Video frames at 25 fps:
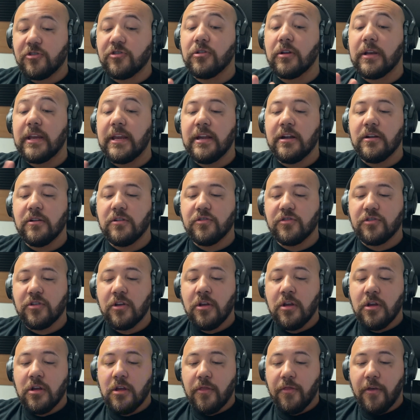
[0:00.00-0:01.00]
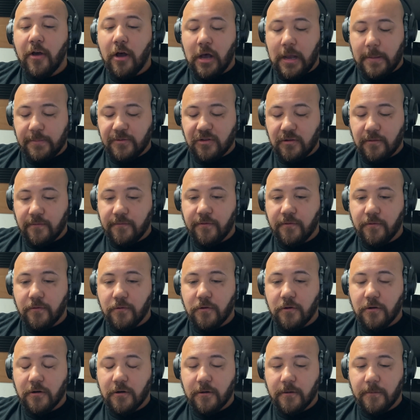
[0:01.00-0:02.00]
So here's the option
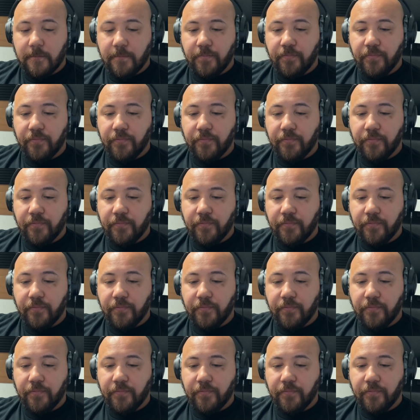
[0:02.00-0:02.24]
for